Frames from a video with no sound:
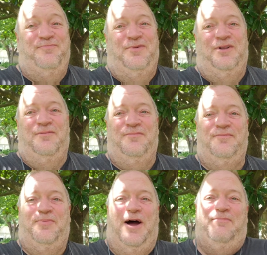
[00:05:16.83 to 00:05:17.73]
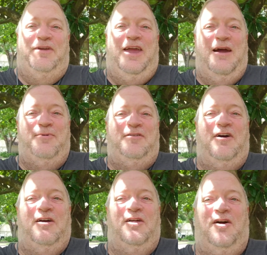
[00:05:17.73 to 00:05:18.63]
well, pop the cap
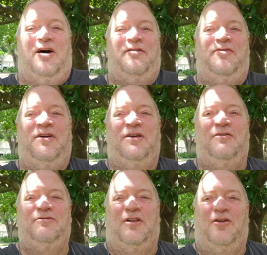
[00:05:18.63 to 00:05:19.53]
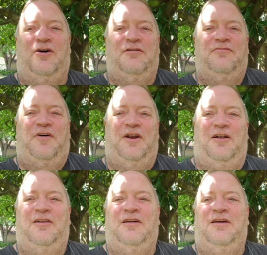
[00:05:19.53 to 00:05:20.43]
entirely off, use a long
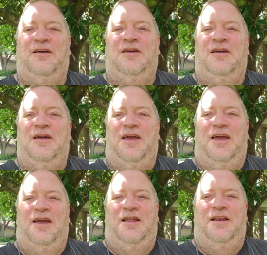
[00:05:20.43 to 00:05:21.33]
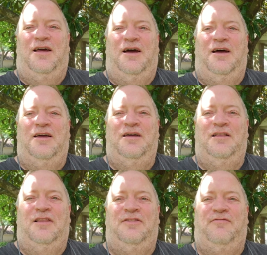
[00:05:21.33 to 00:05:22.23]
funnel, and uh,
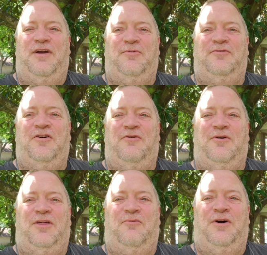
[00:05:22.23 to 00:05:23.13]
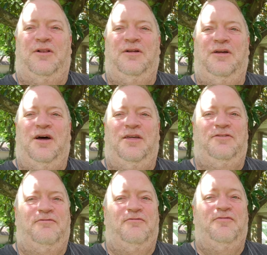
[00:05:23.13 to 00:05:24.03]
let the vapors go where they will. Uh,
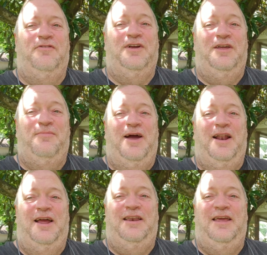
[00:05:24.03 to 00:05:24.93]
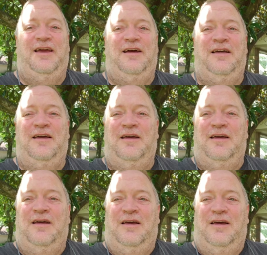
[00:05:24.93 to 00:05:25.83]
it's a really bad idea,
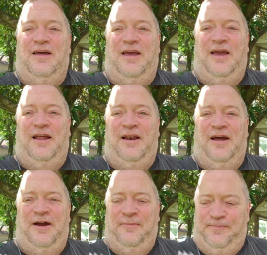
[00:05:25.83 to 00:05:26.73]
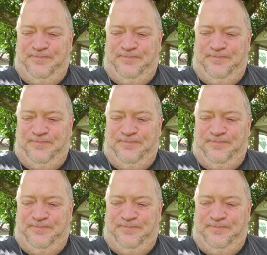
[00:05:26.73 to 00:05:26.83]
and uh,